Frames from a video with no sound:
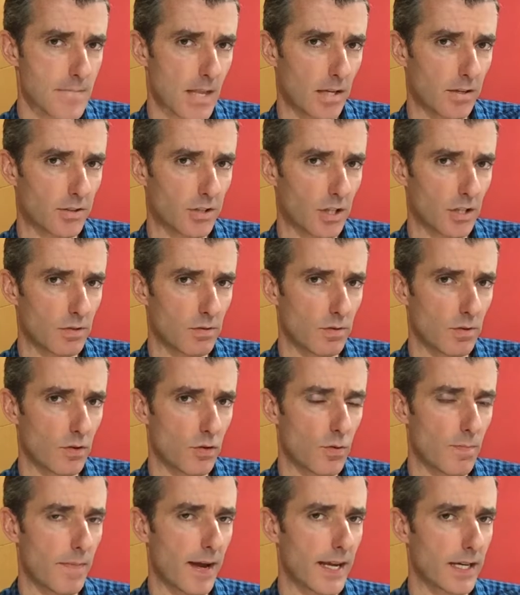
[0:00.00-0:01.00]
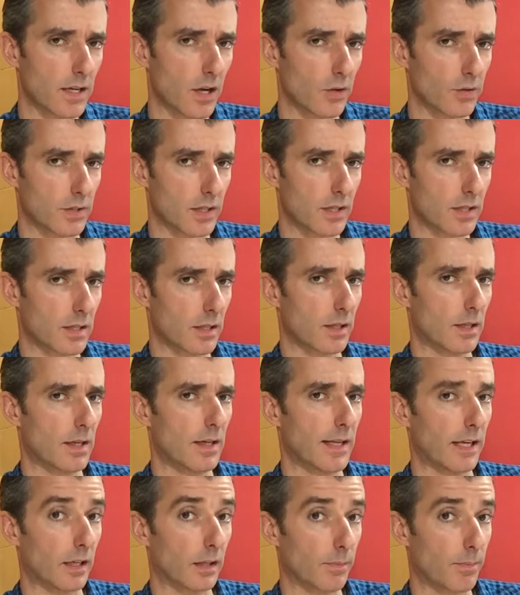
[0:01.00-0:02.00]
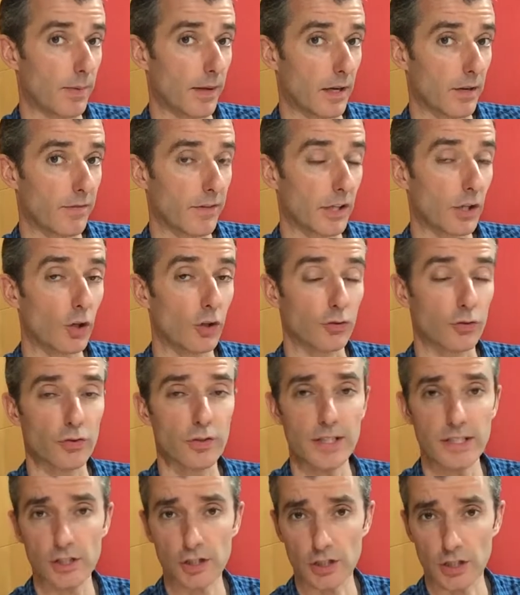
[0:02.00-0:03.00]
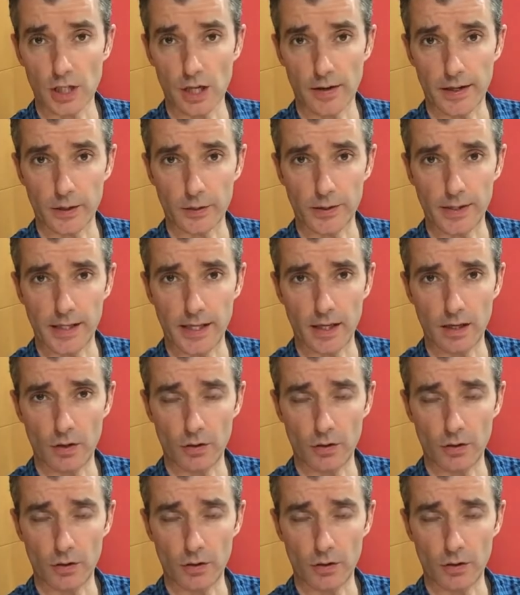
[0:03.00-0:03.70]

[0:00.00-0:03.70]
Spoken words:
So you may notice a little bit of a contradiction going on here.